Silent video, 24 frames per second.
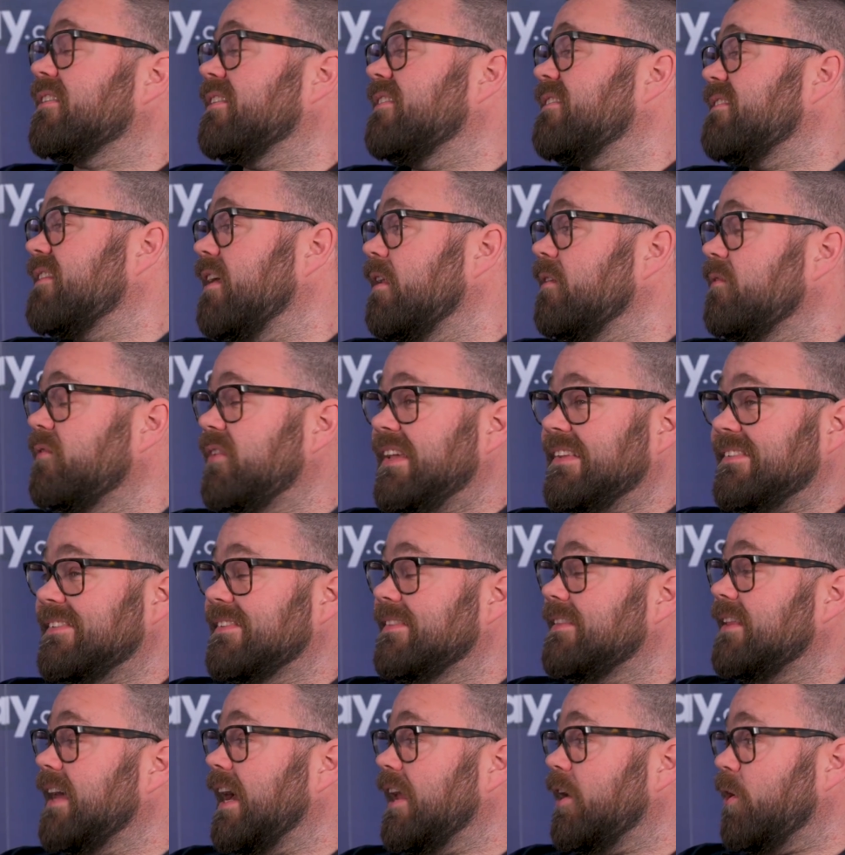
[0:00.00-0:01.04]
itself
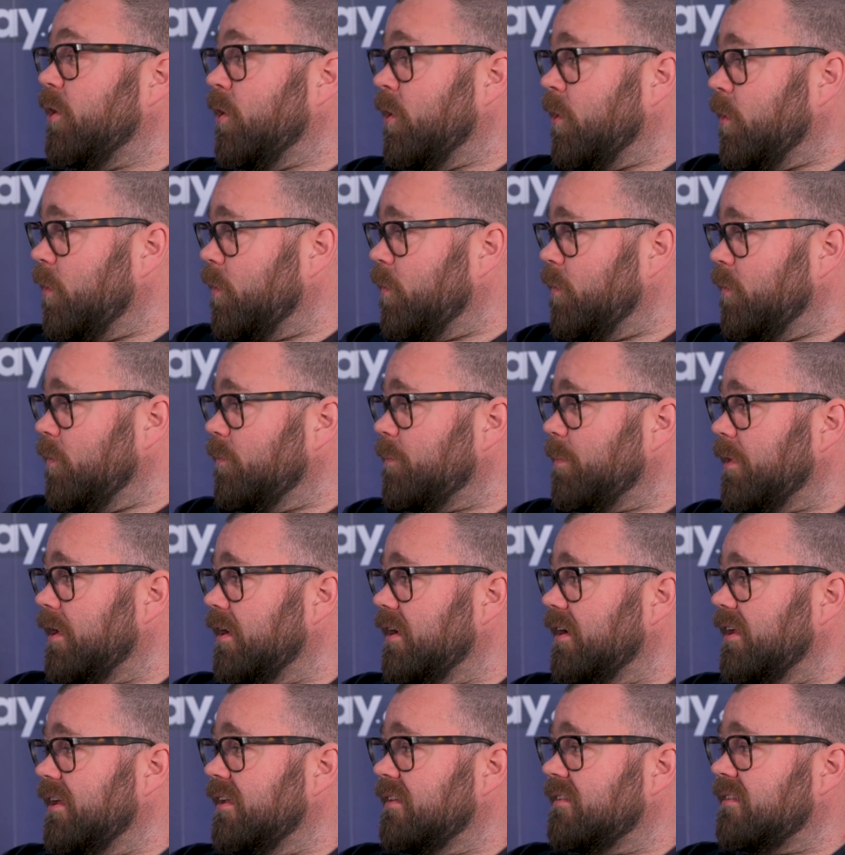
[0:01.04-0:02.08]
isn't that old,
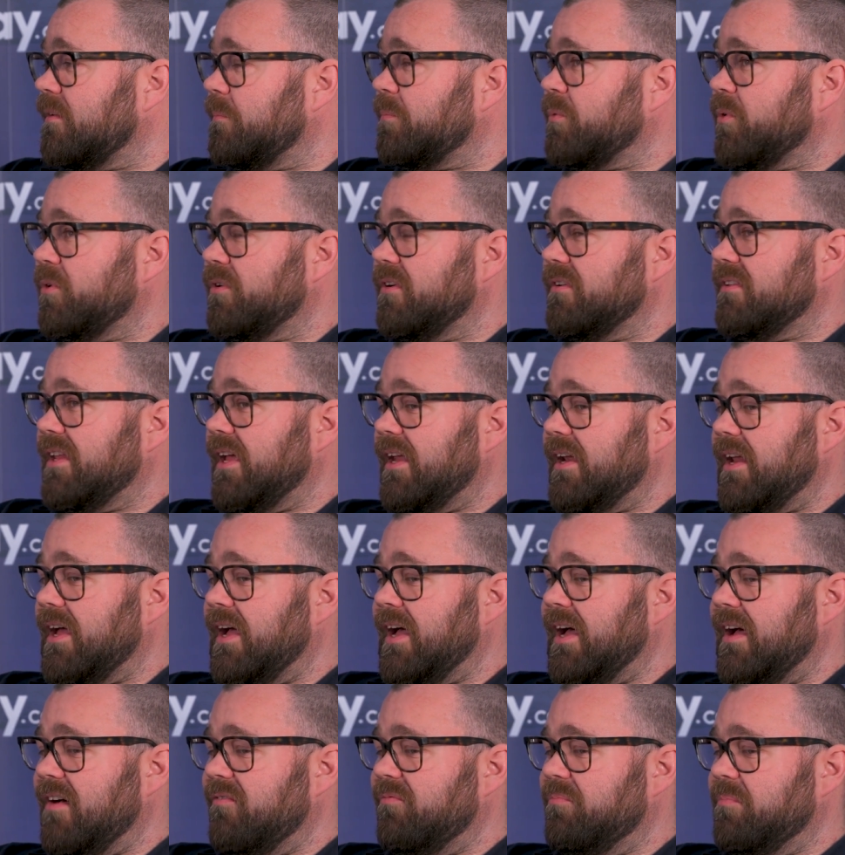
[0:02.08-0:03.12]
but it's a product that
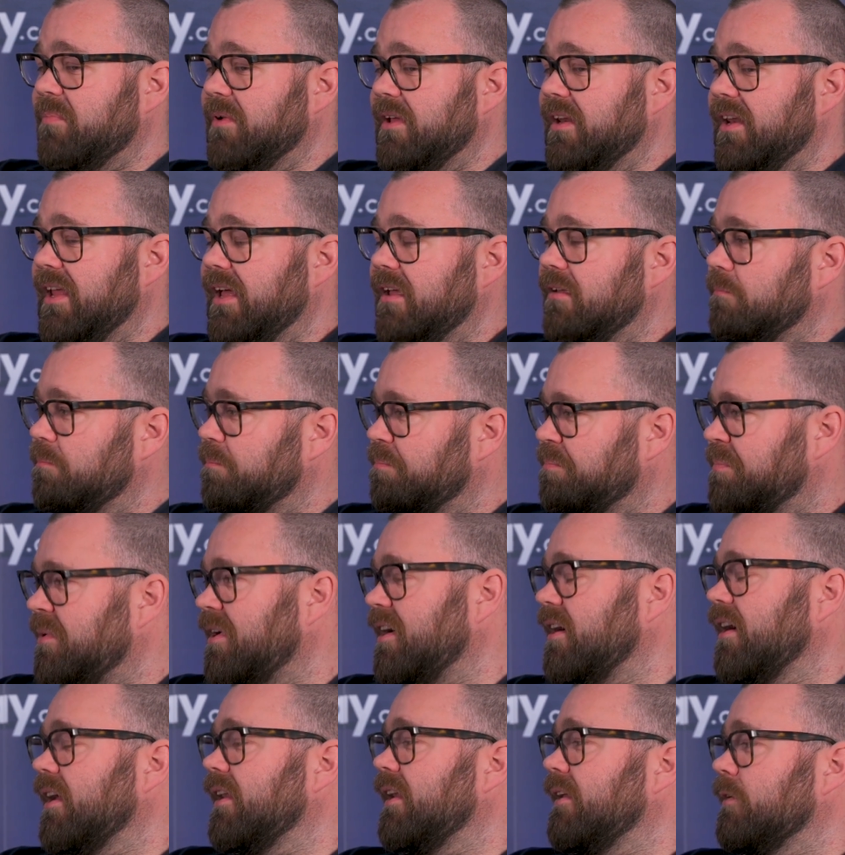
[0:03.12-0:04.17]
have been
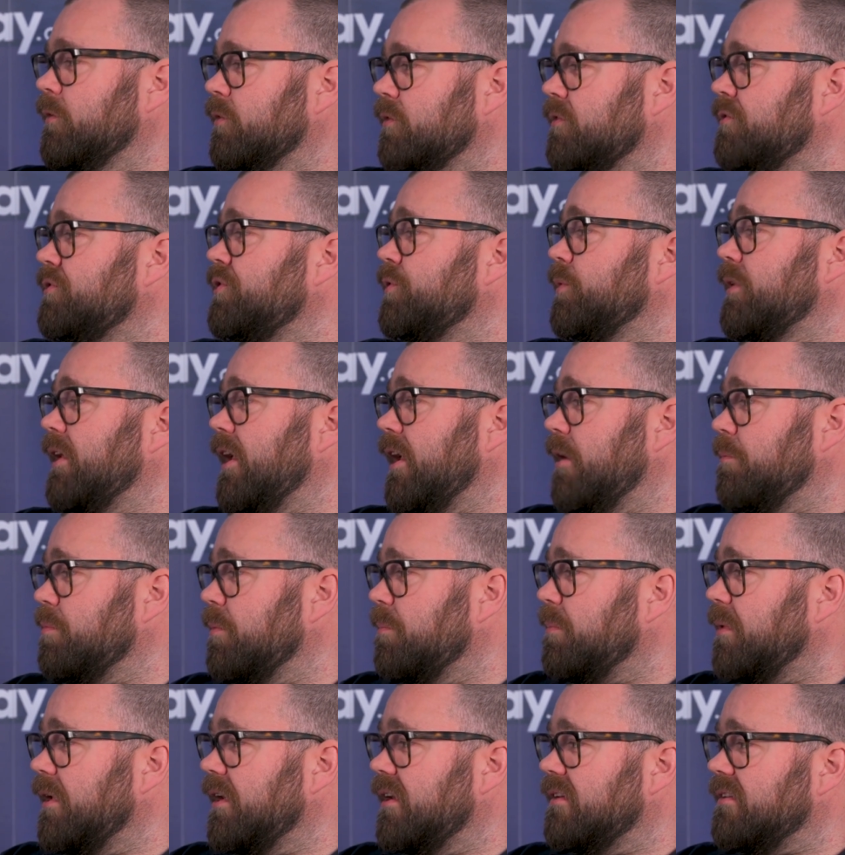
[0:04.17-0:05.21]
piling on new
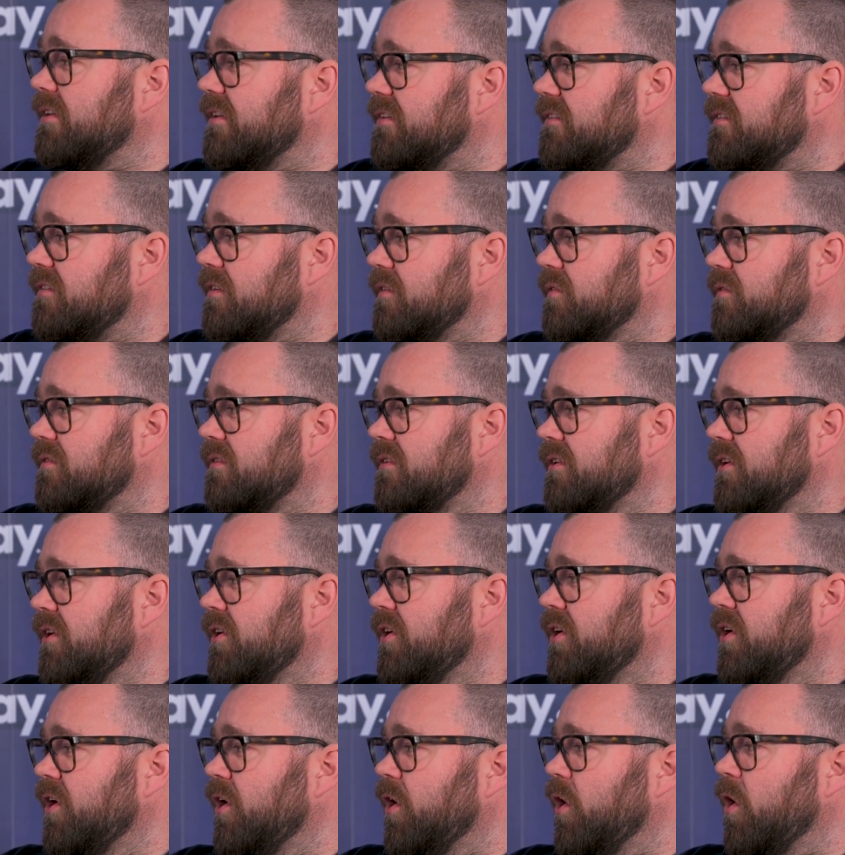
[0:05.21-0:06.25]
capabilities just
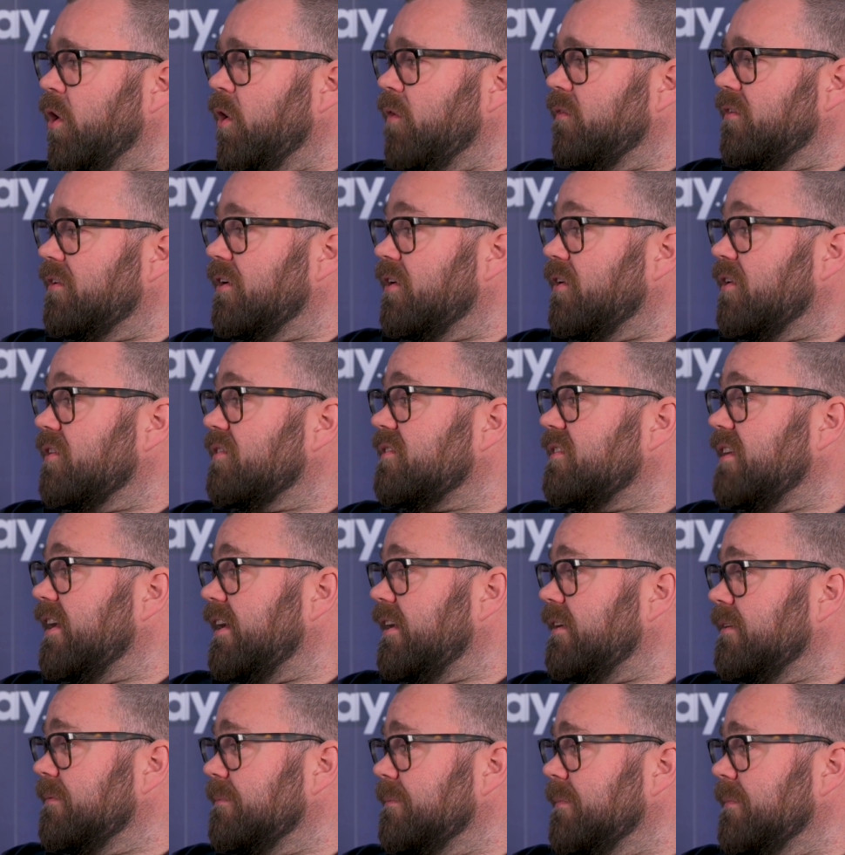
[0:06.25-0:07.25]
over the last year.